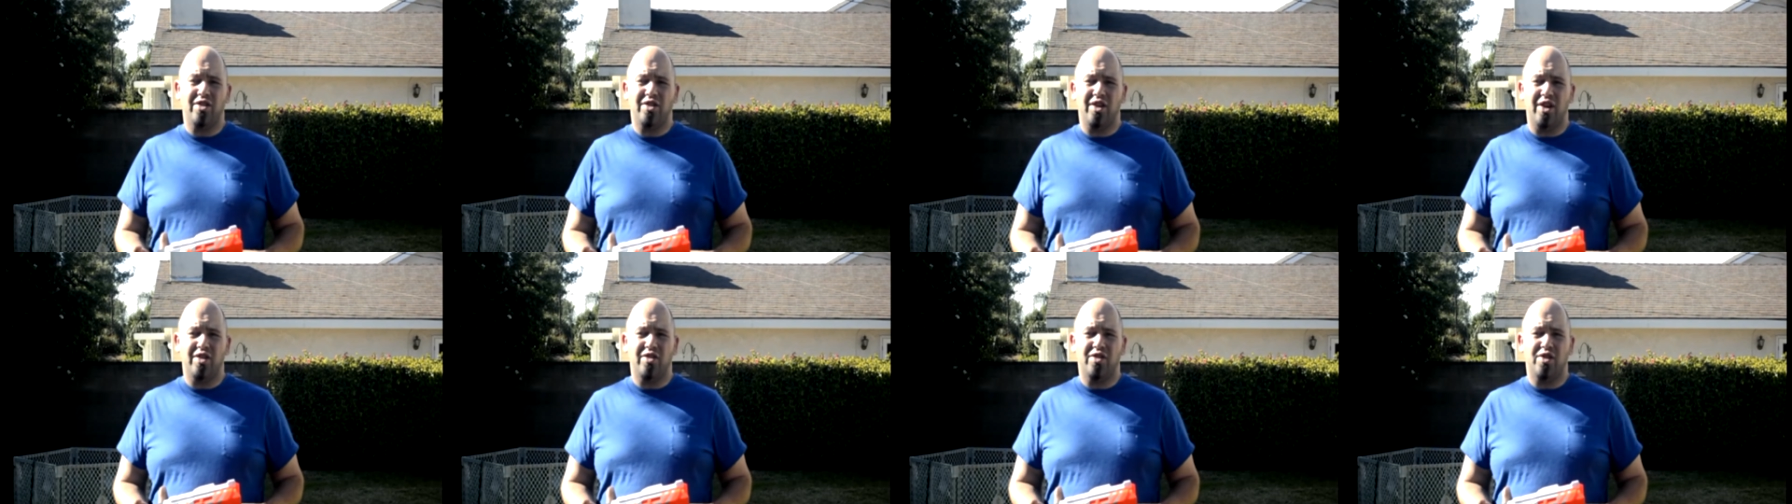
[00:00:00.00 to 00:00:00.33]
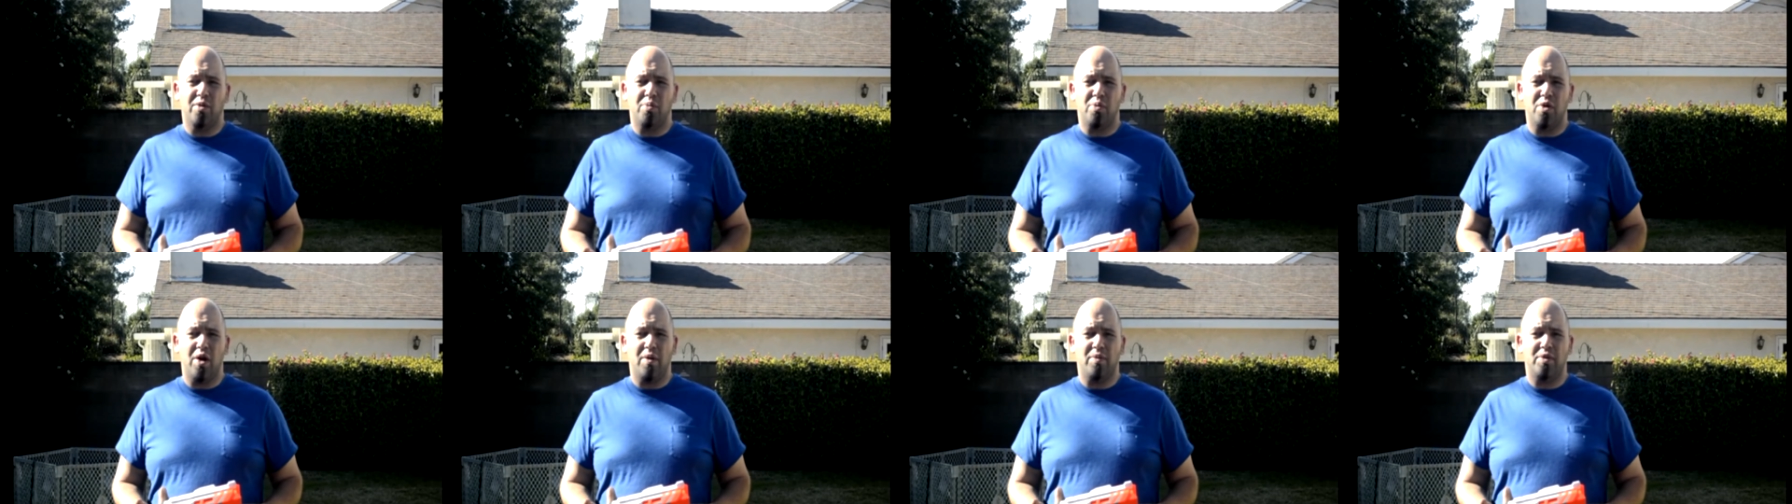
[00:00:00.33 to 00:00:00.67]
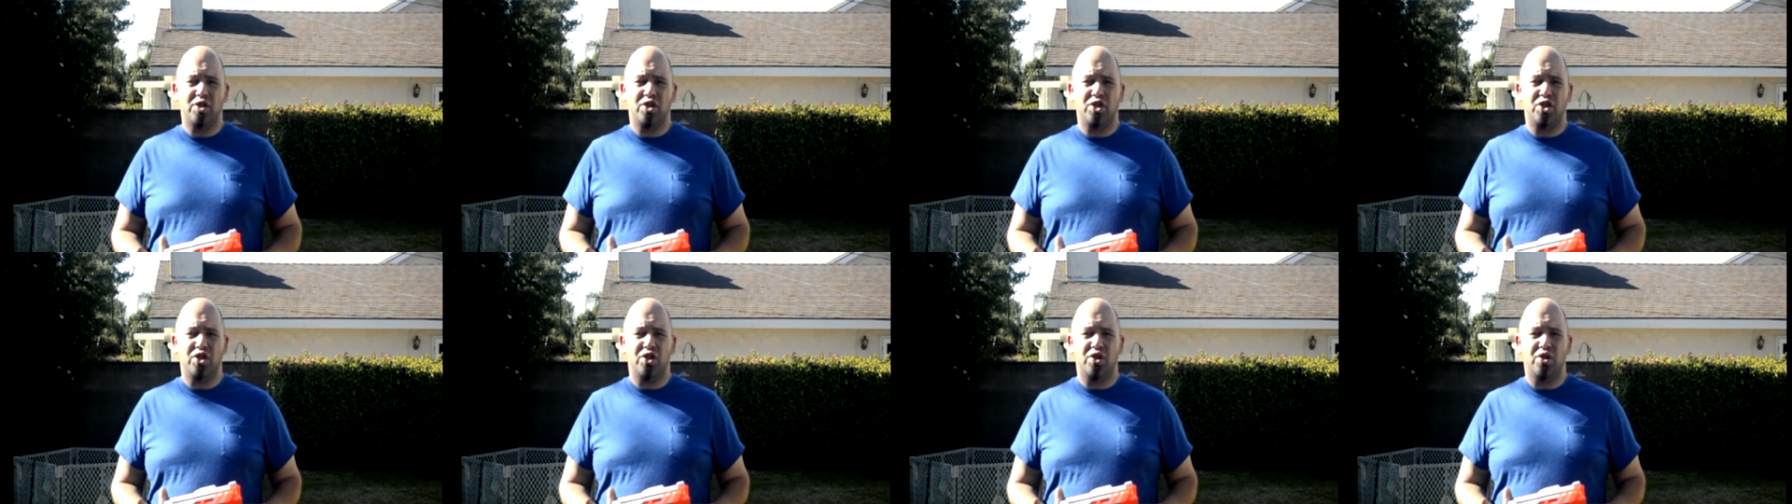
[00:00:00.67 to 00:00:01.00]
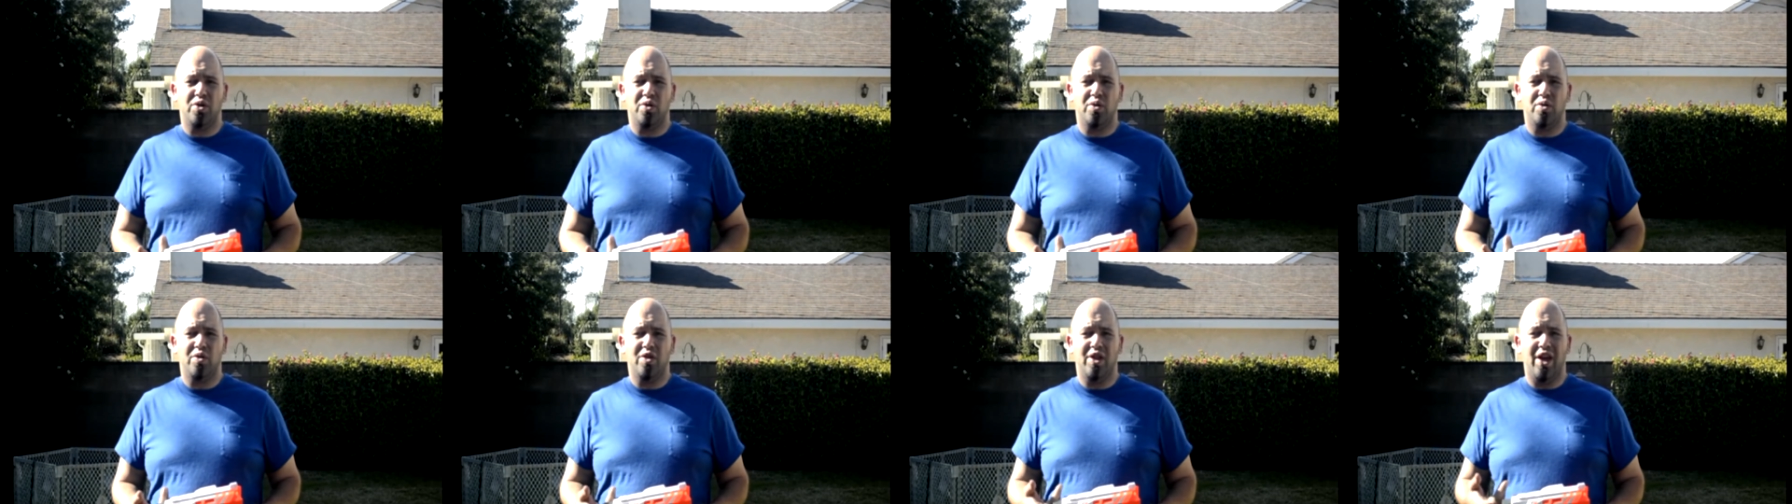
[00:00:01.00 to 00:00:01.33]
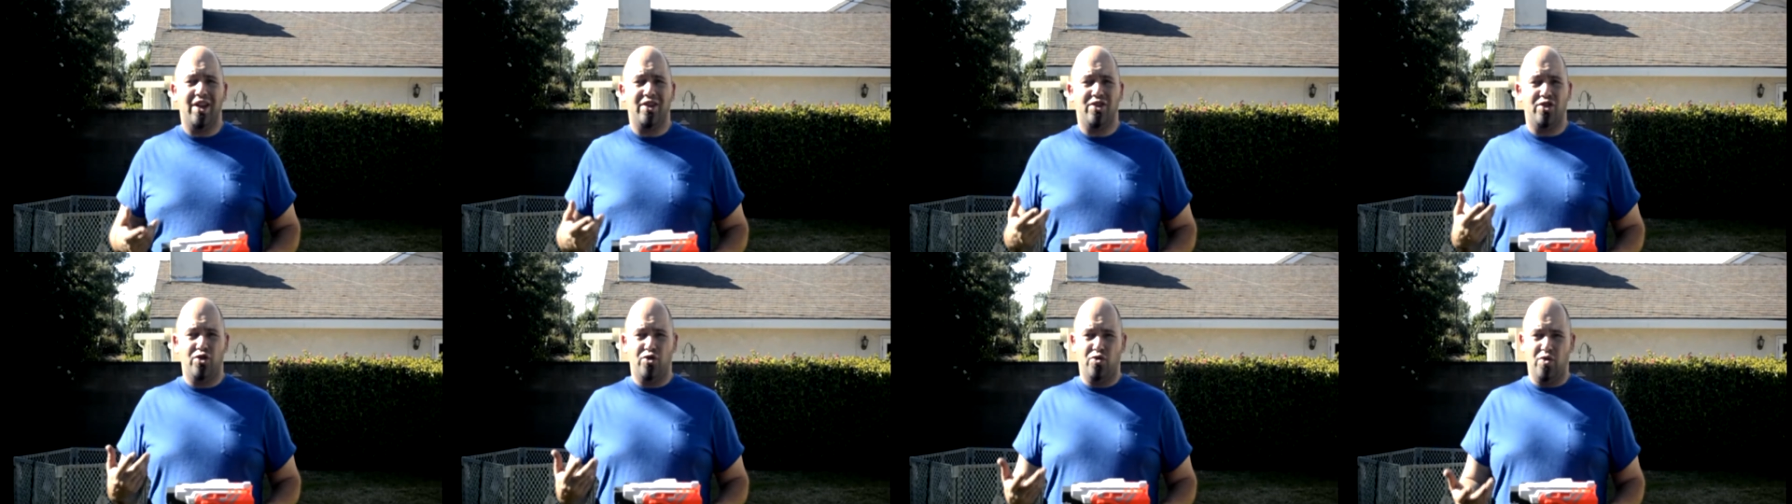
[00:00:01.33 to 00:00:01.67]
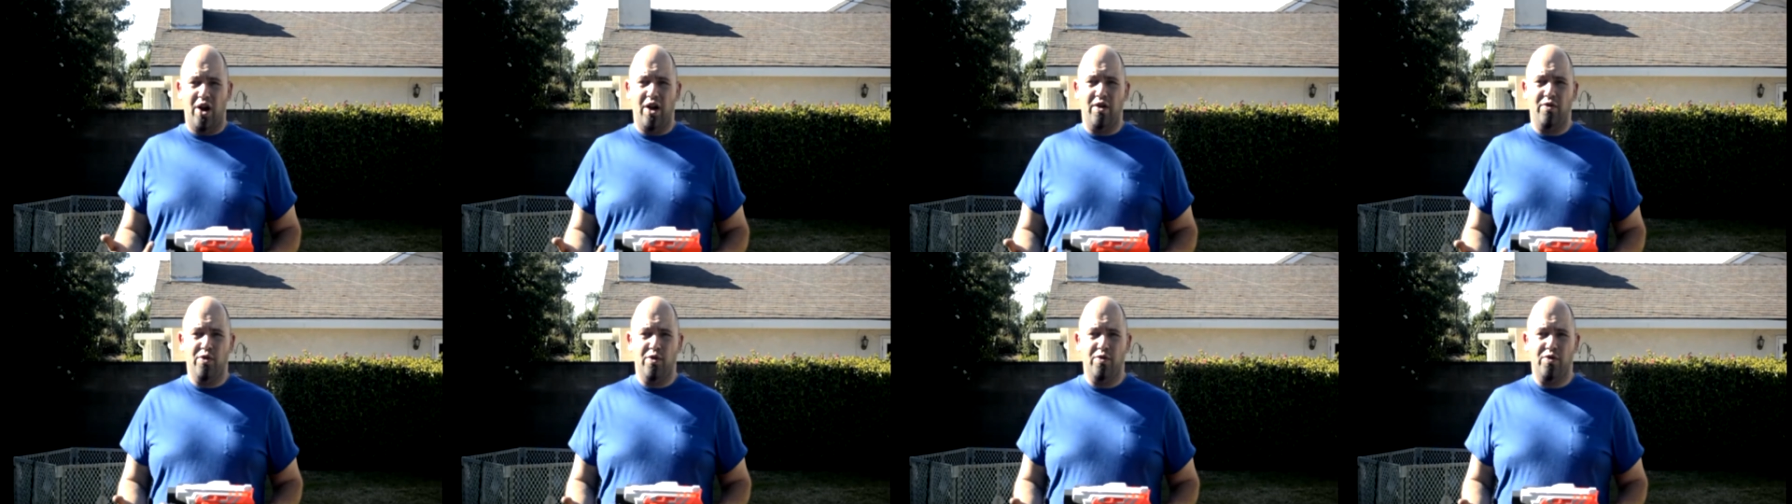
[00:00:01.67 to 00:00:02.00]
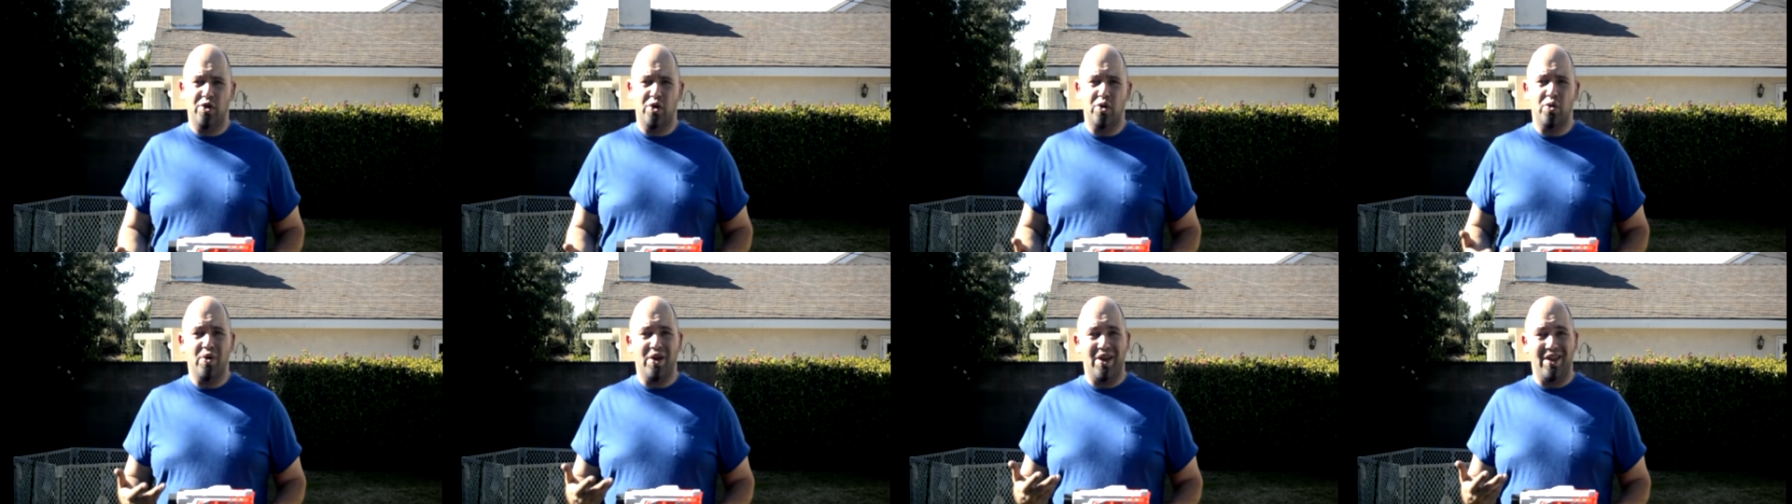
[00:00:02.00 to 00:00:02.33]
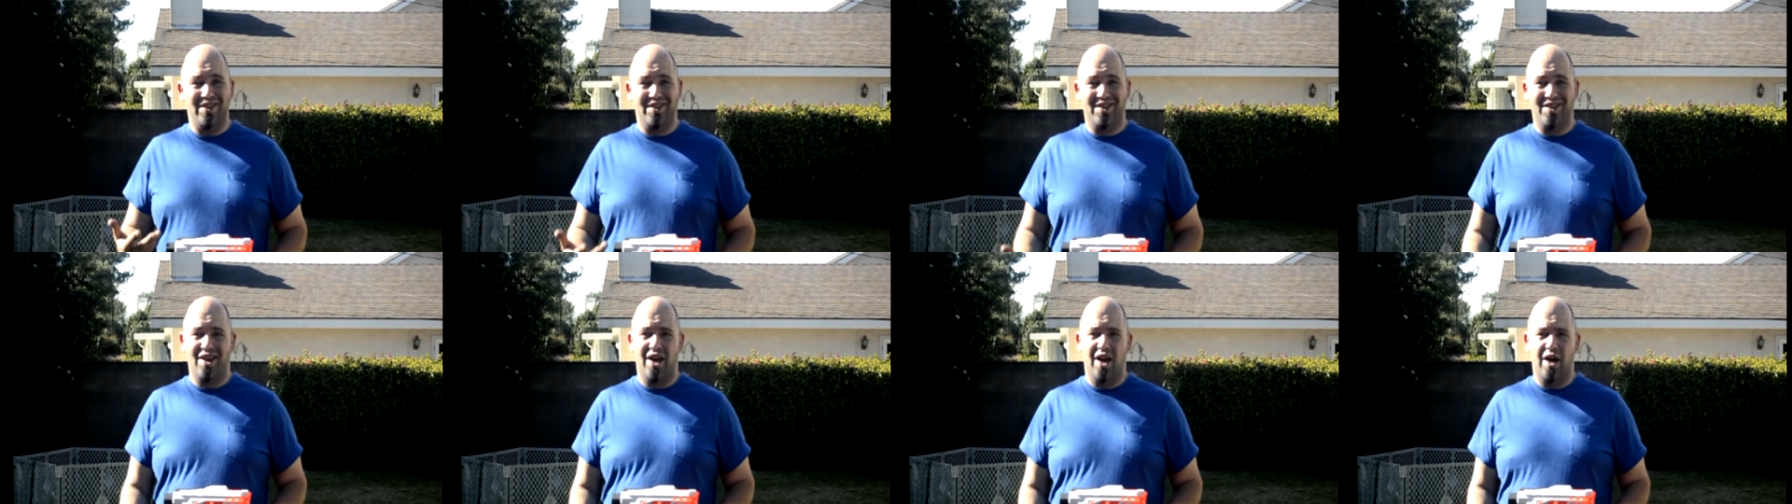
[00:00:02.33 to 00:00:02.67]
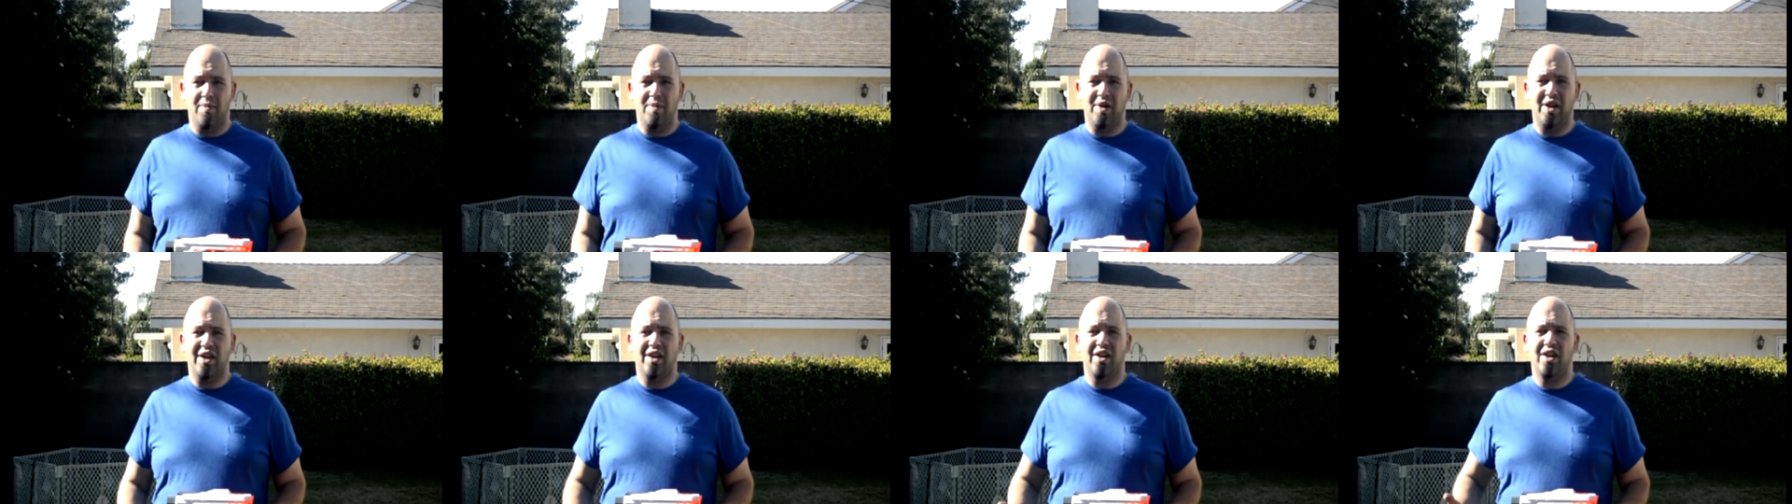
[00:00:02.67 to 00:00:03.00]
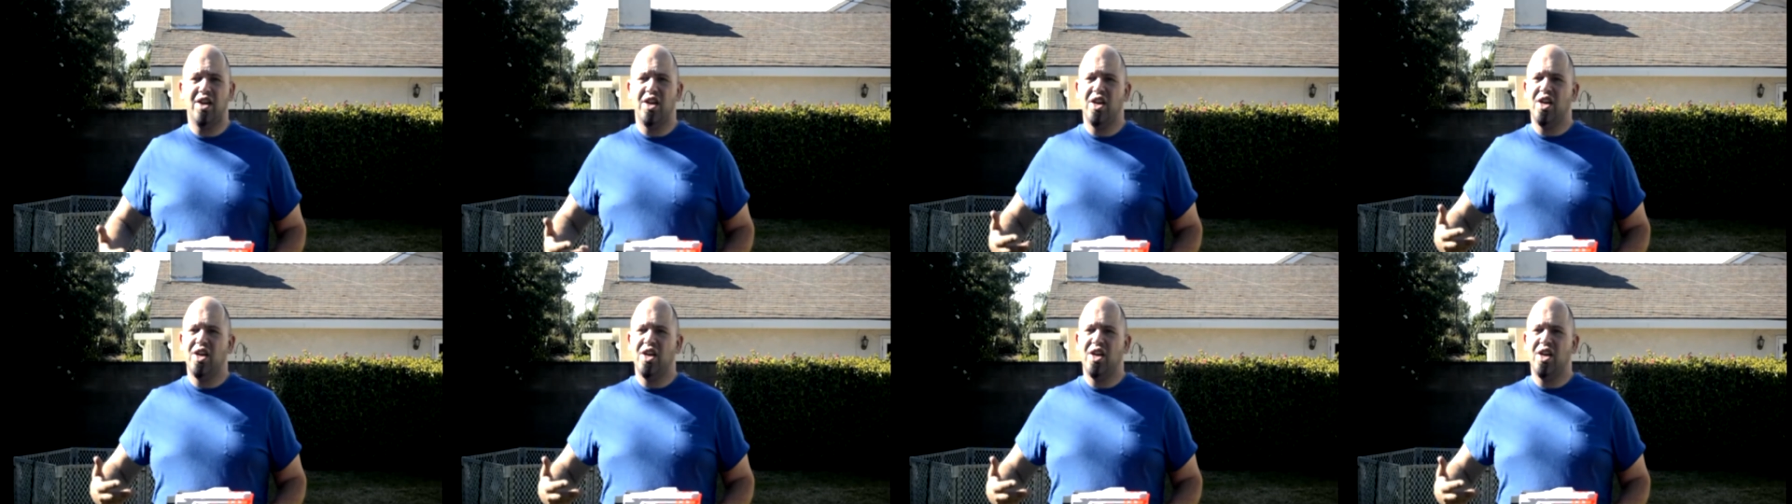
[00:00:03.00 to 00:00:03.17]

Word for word: I still promised you that Strife review. It's coming.